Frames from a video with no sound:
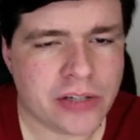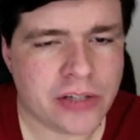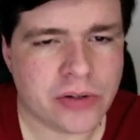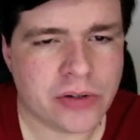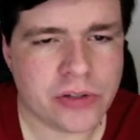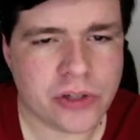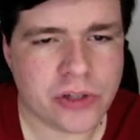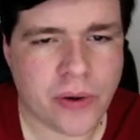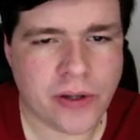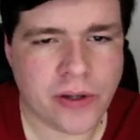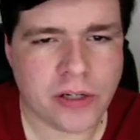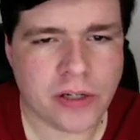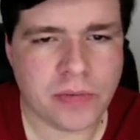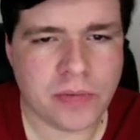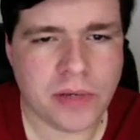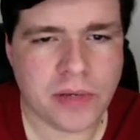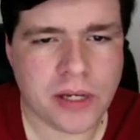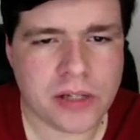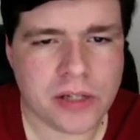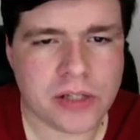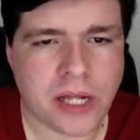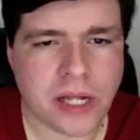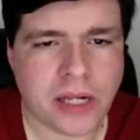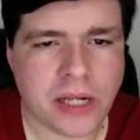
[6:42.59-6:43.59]
So it's going to be
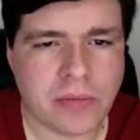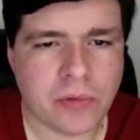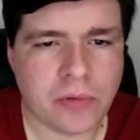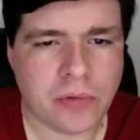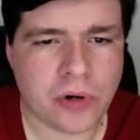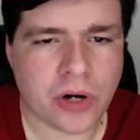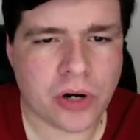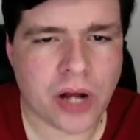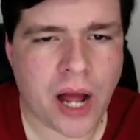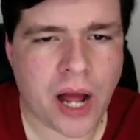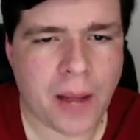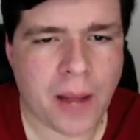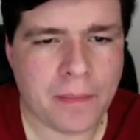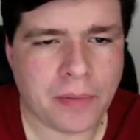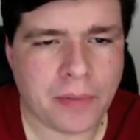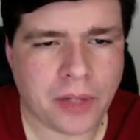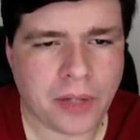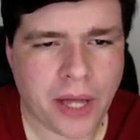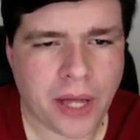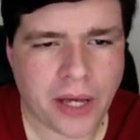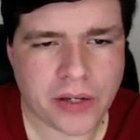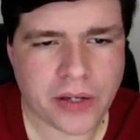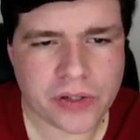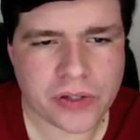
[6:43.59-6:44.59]
a slightly more
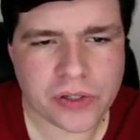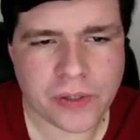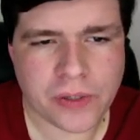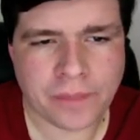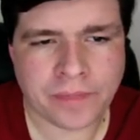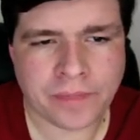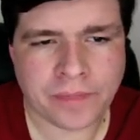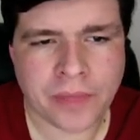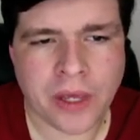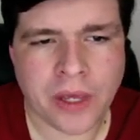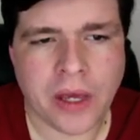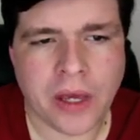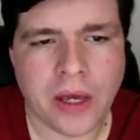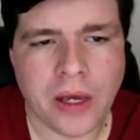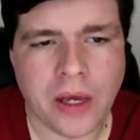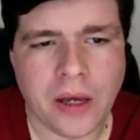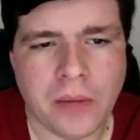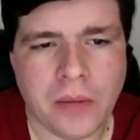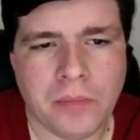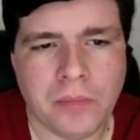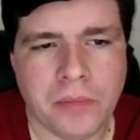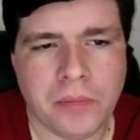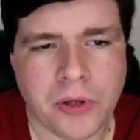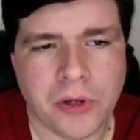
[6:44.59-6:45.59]
complex
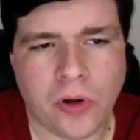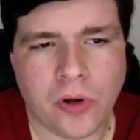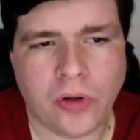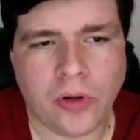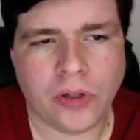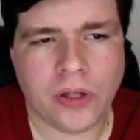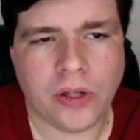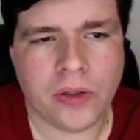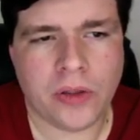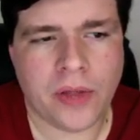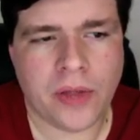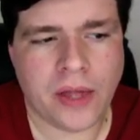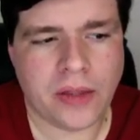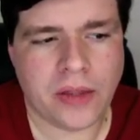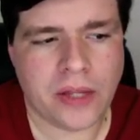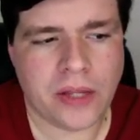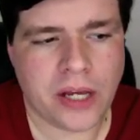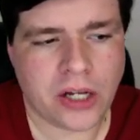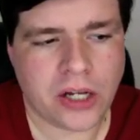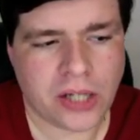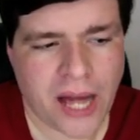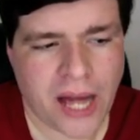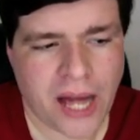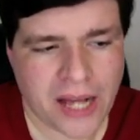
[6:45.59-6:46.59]
build than the
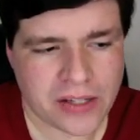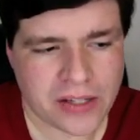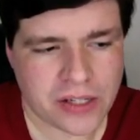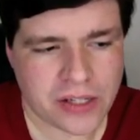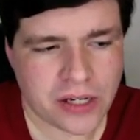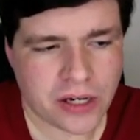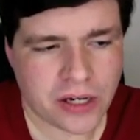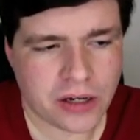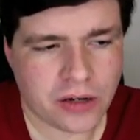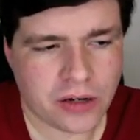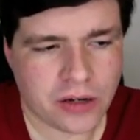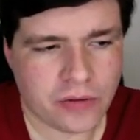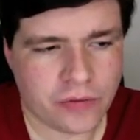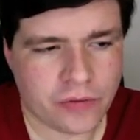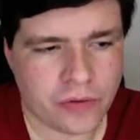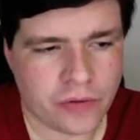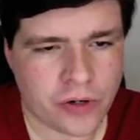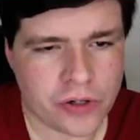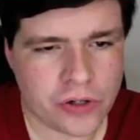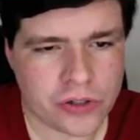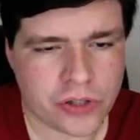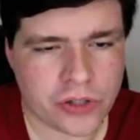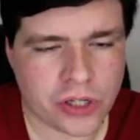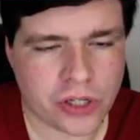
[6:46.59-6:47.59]
classic
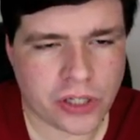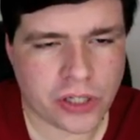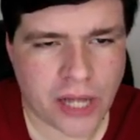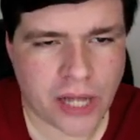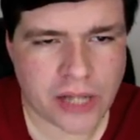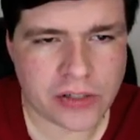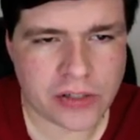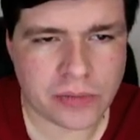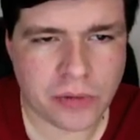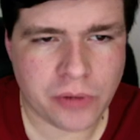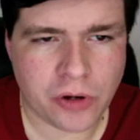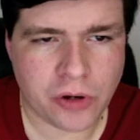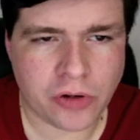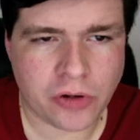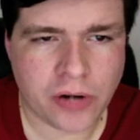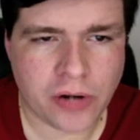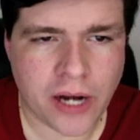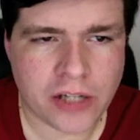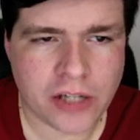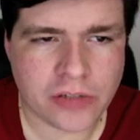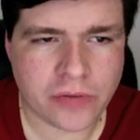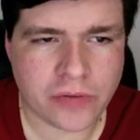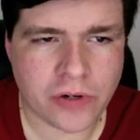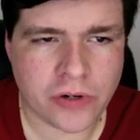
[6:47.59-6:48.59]
version, the classic
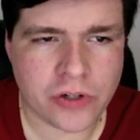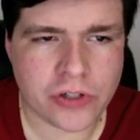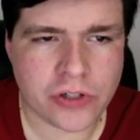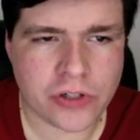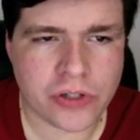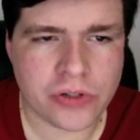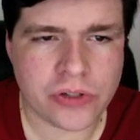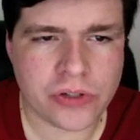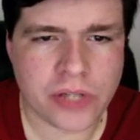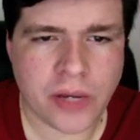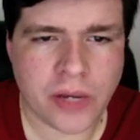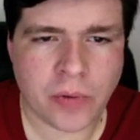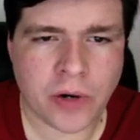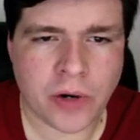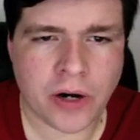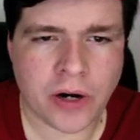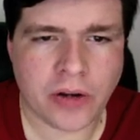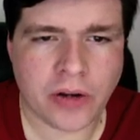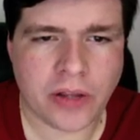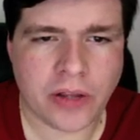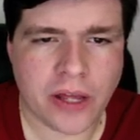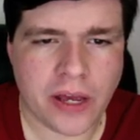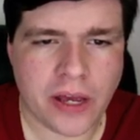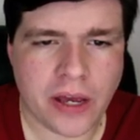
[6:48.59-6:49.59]
motorized versions, where
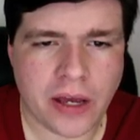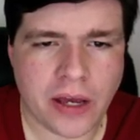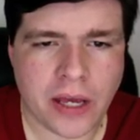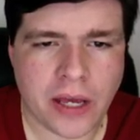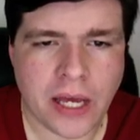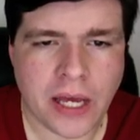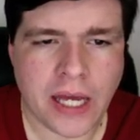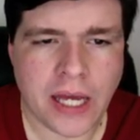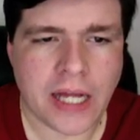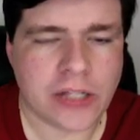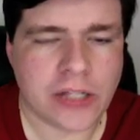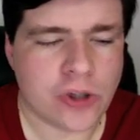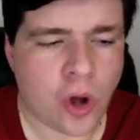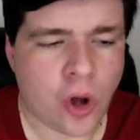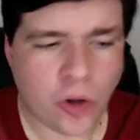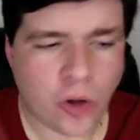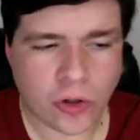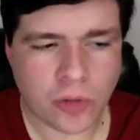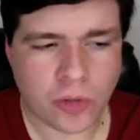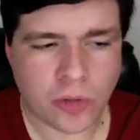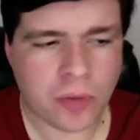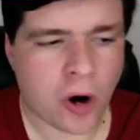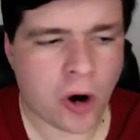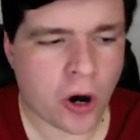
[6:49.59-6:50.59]
it's all
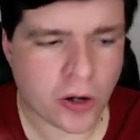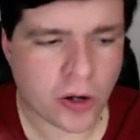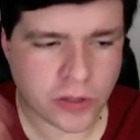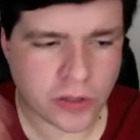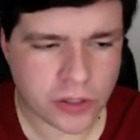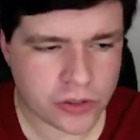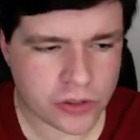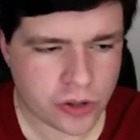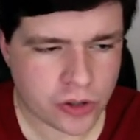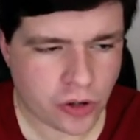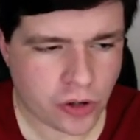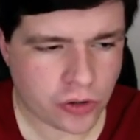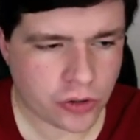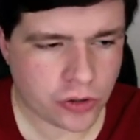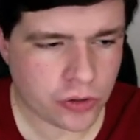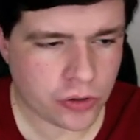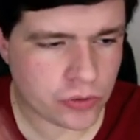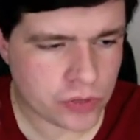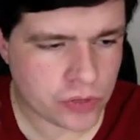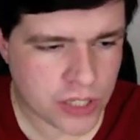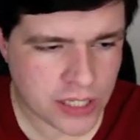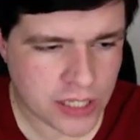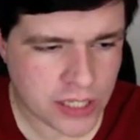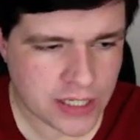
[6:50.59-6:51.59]
new parts, it's all new
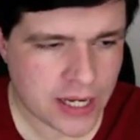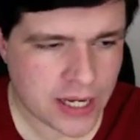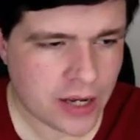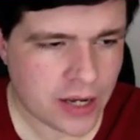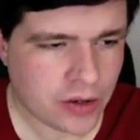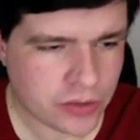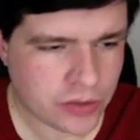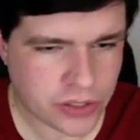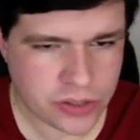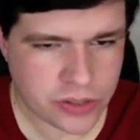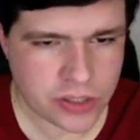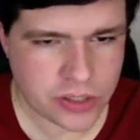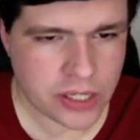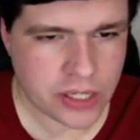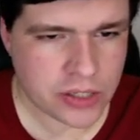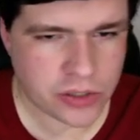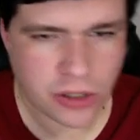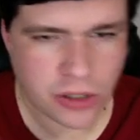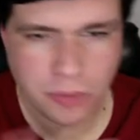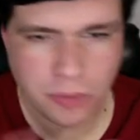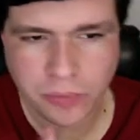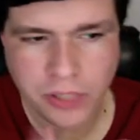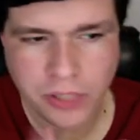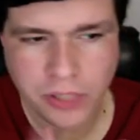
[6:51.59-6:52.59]
details, it's
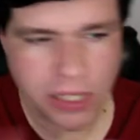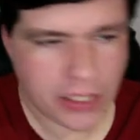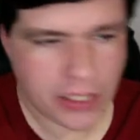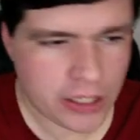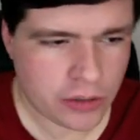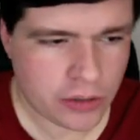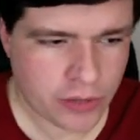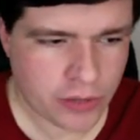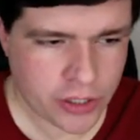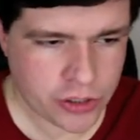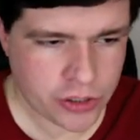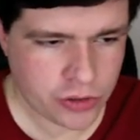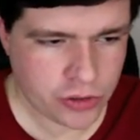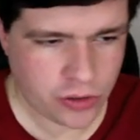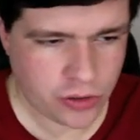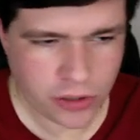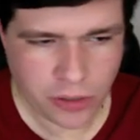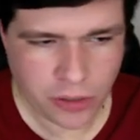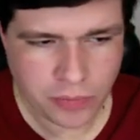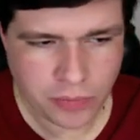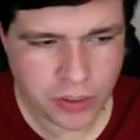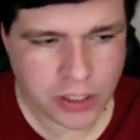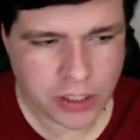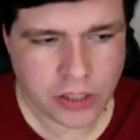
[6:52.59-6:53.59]
completely original,
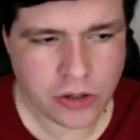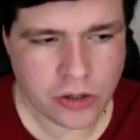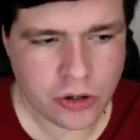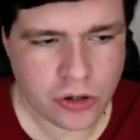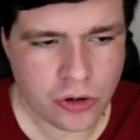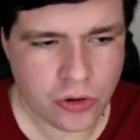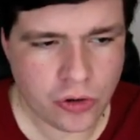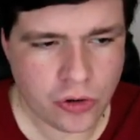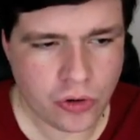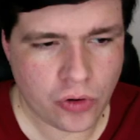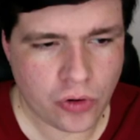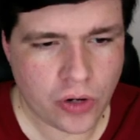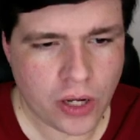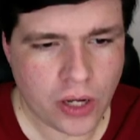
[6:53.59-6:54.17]
completely new